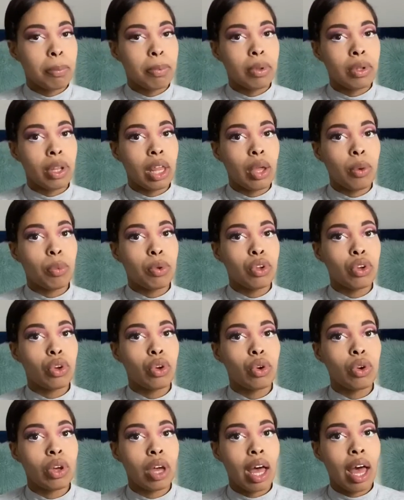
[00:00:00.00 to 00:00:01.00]
But like when you're
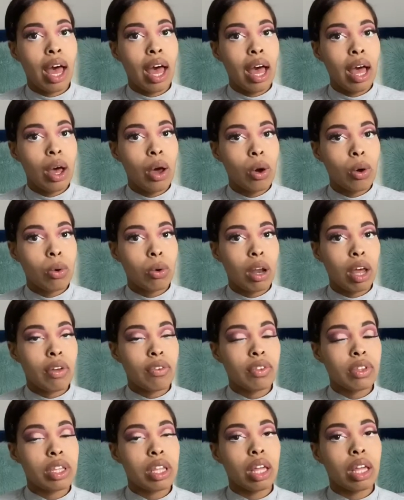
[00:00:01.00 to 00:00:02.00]
going out, I
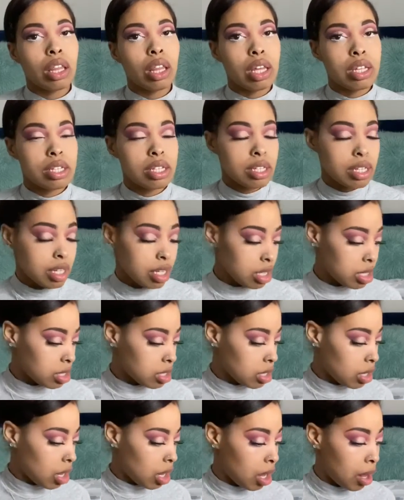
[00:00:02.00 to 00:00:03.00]
feel like less is
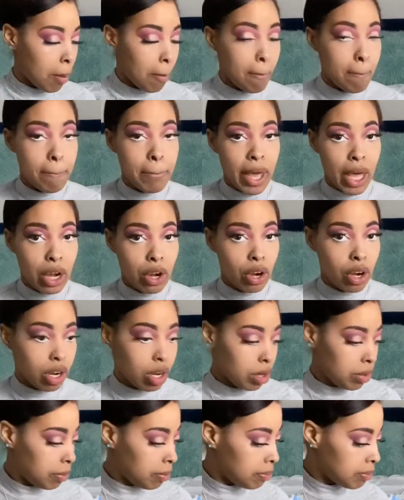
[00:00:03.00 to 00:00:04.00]
better
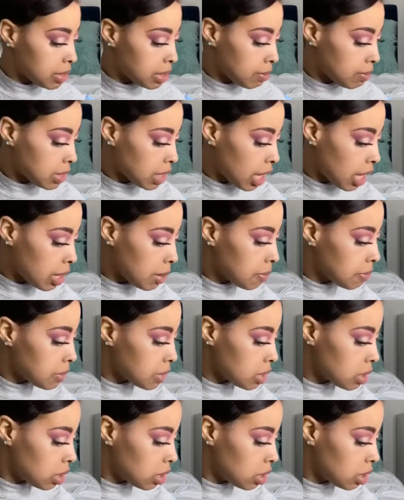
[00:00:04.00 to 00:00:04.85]
sometimes.